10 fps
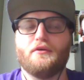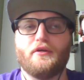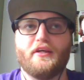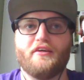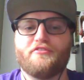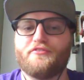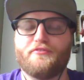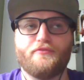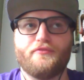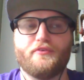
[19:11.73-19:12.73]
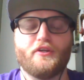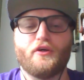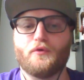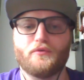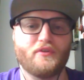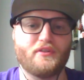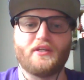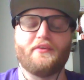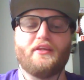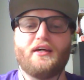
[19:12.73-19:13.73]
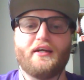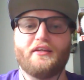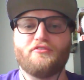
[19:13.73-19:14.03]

if down the line,